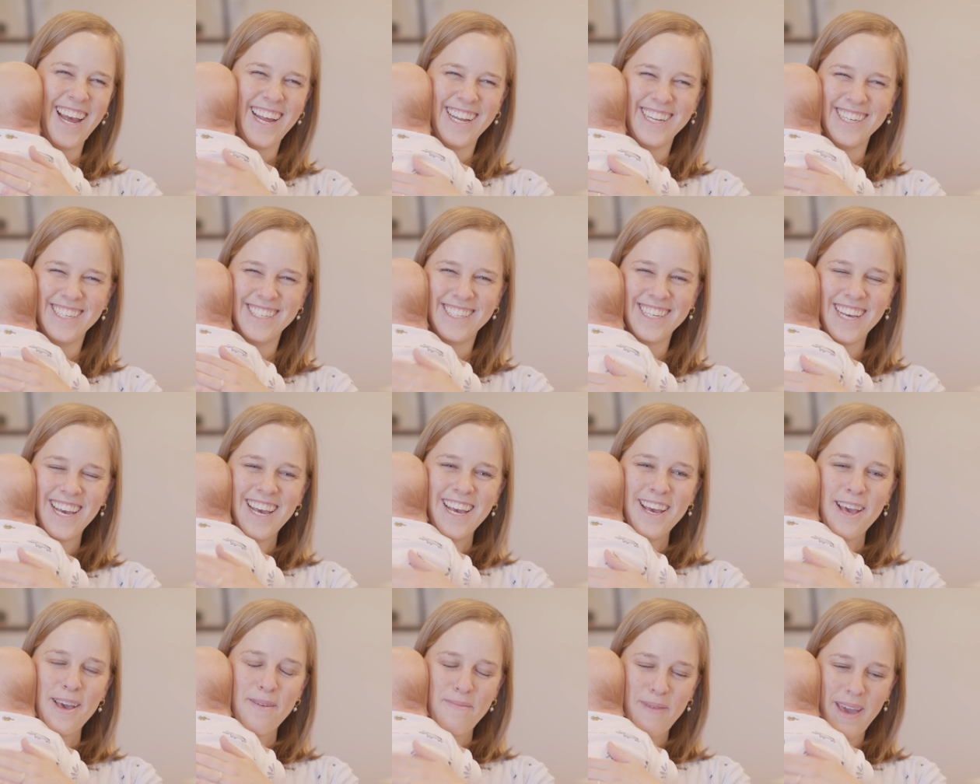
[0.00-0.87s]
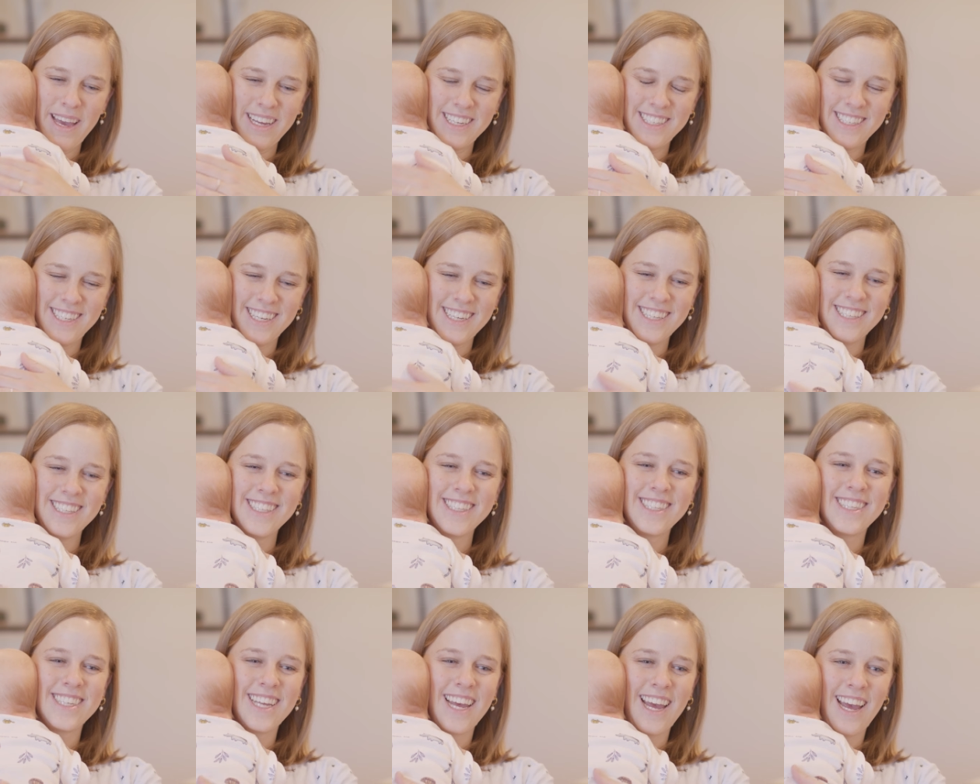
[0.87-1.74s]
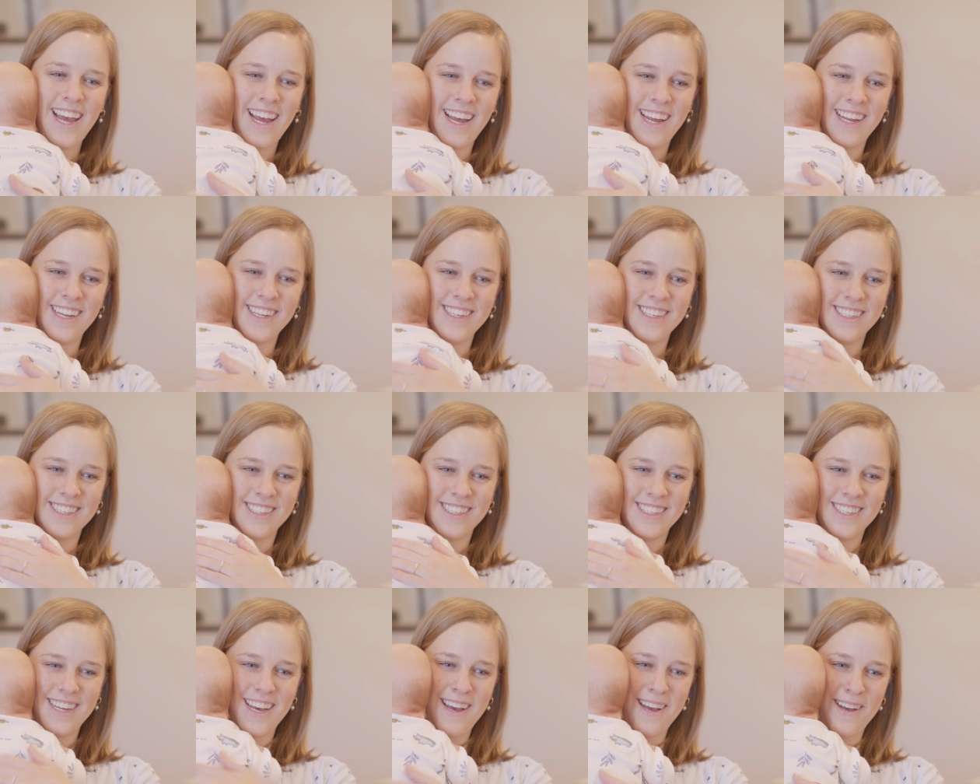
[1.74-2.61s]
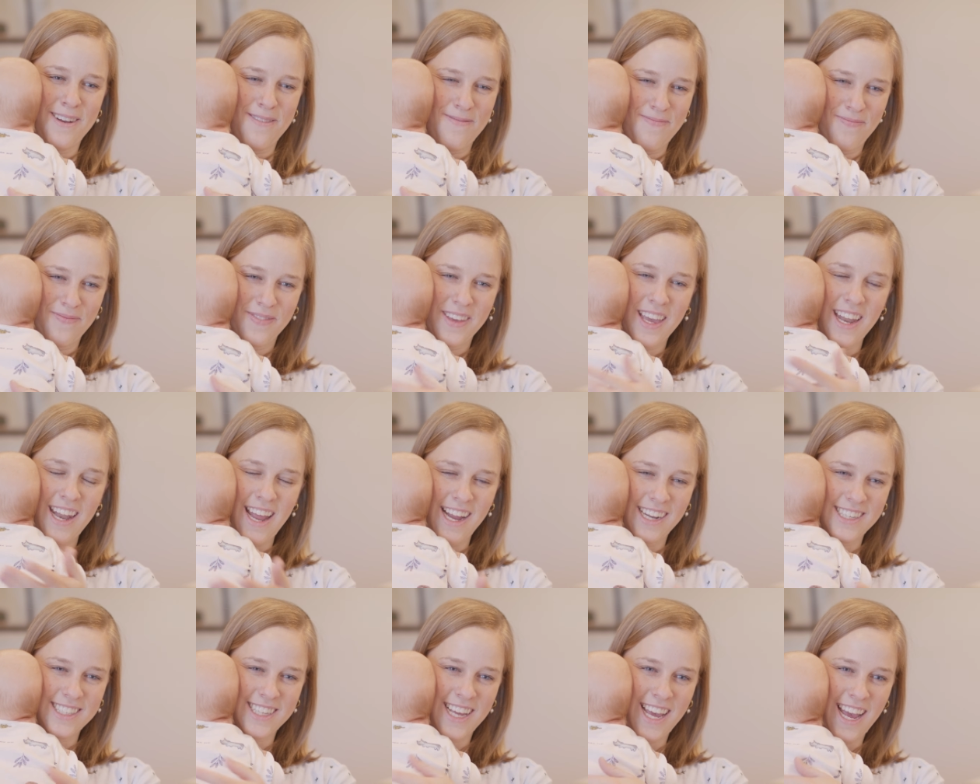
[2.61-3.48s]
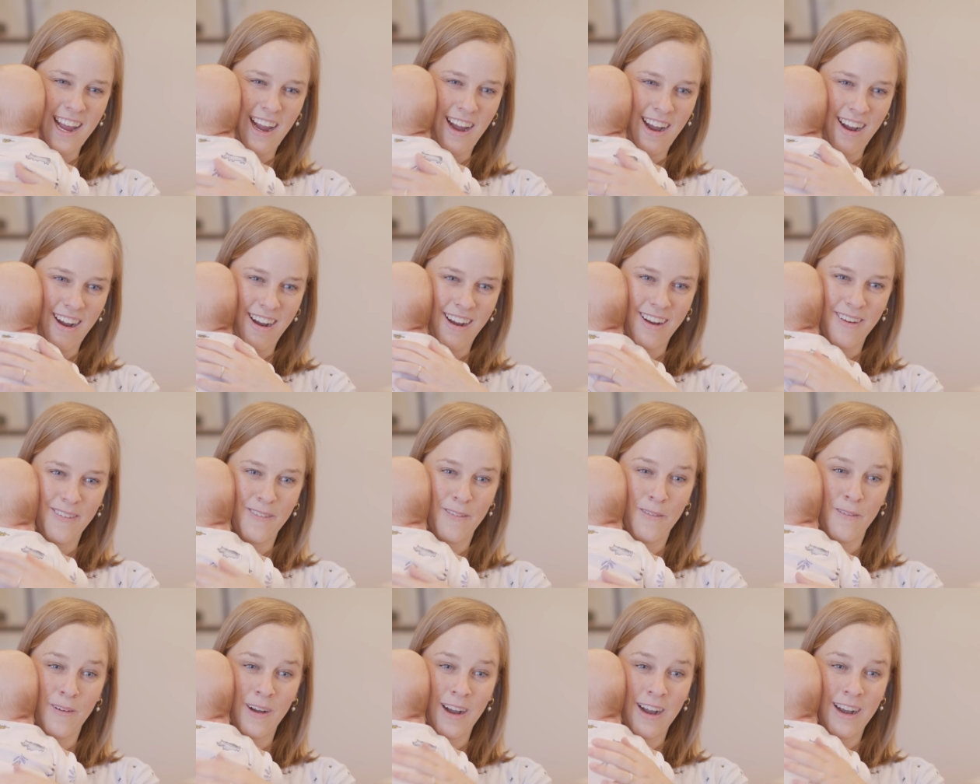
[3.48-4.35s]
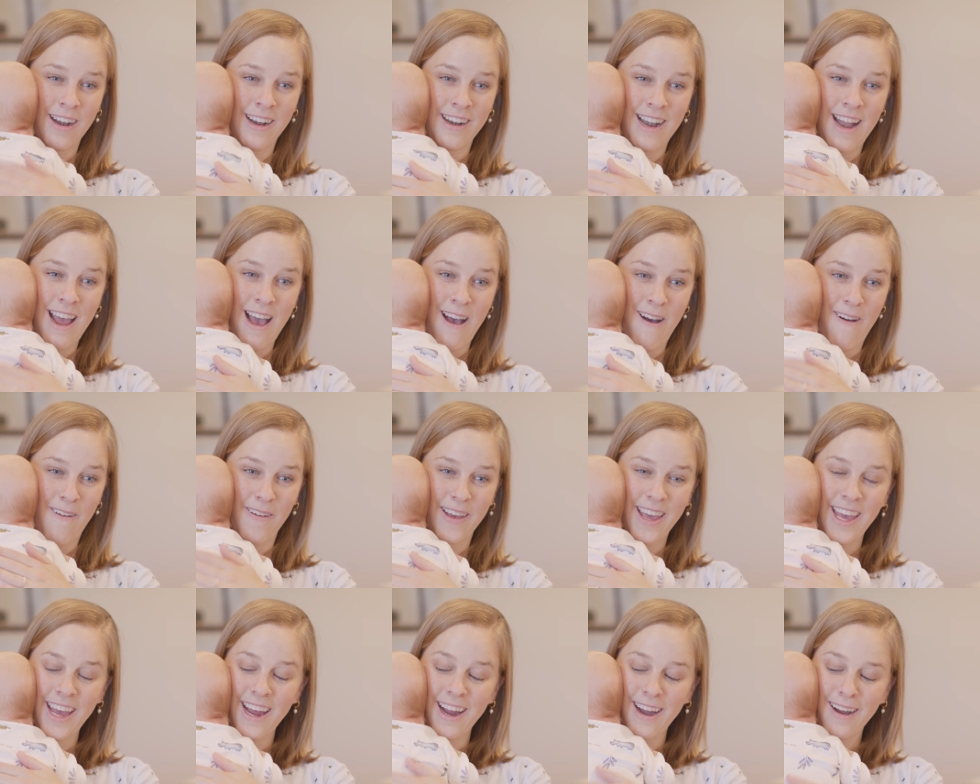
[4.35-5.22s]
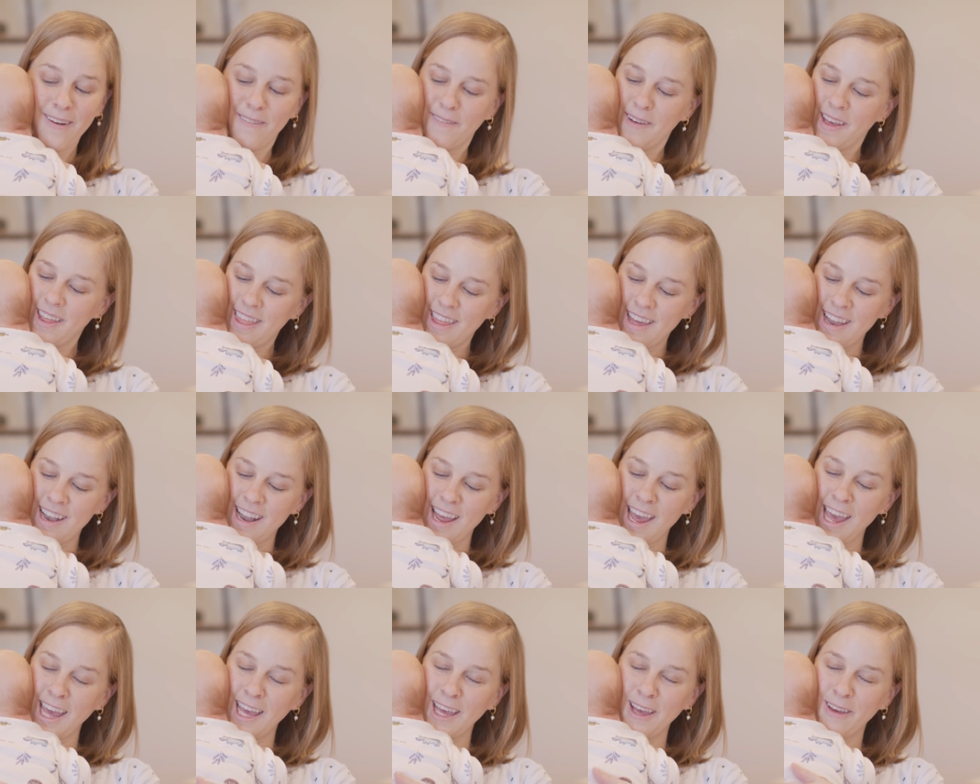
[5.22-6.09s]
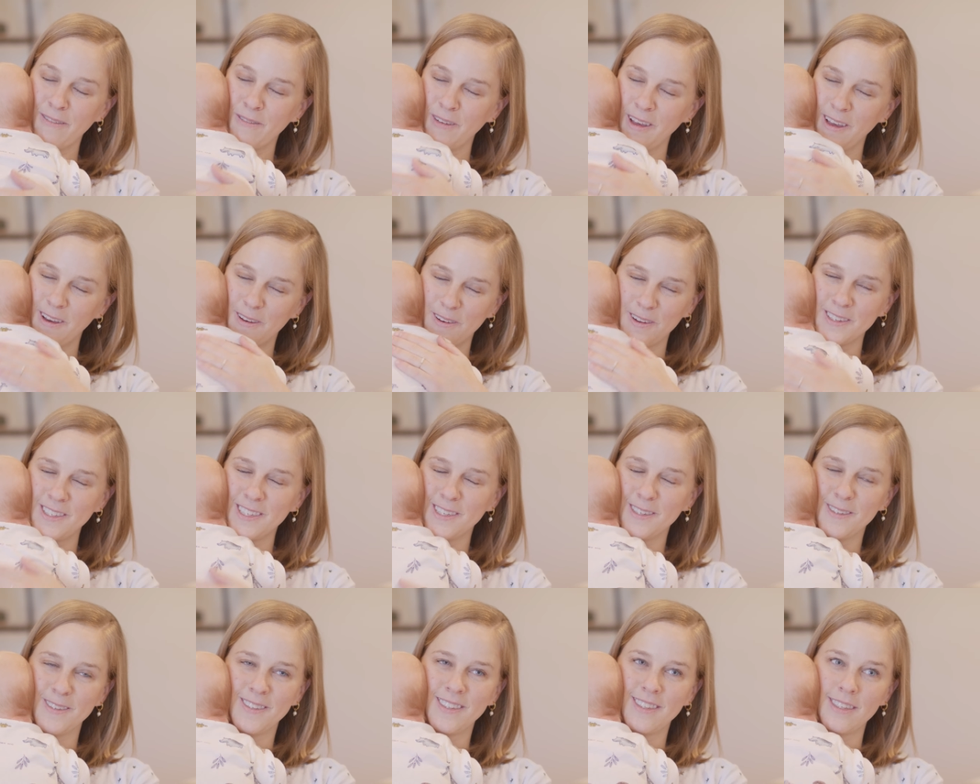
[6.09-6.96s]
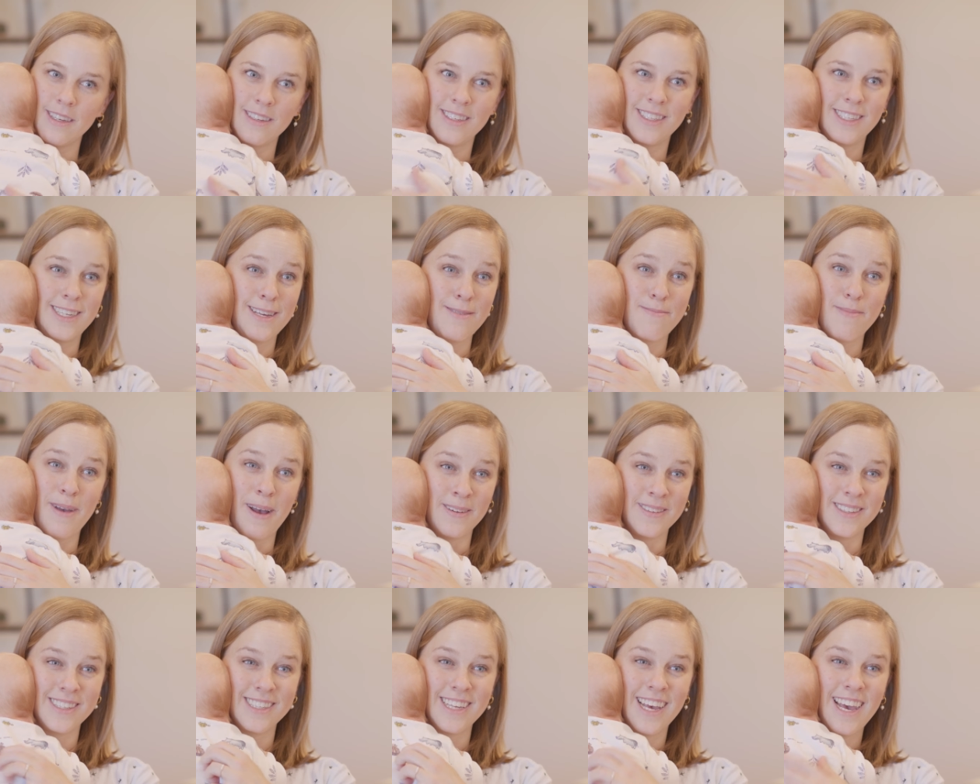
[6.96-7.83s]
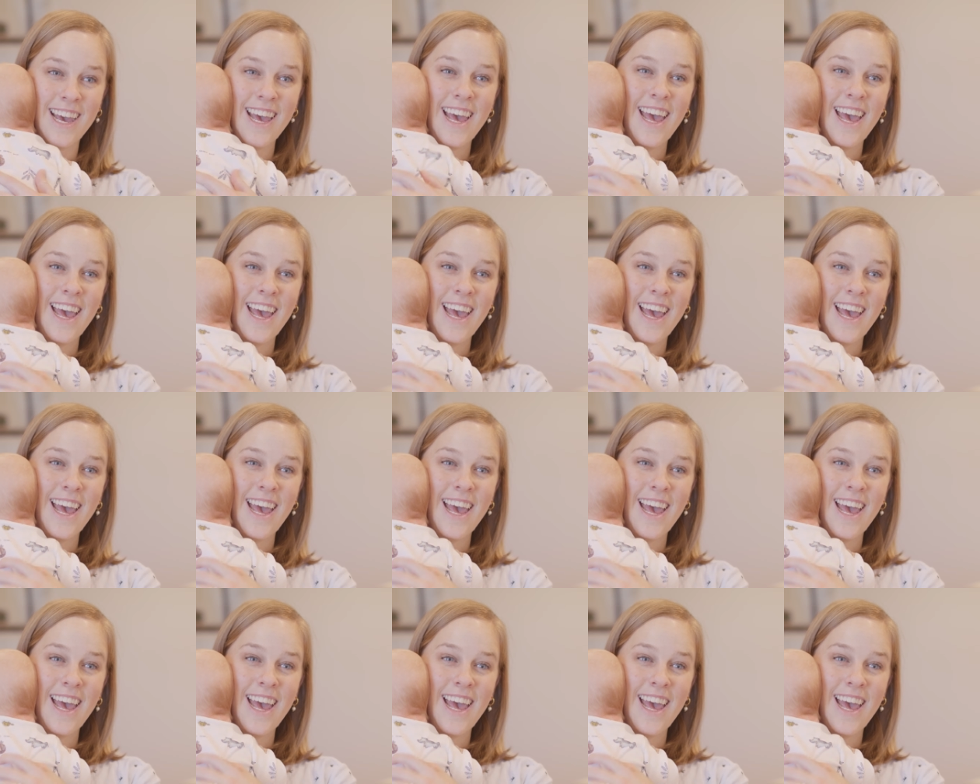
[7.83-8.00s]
and patience and um, Connect Care, we're now here with an eight week old who's 16 pounds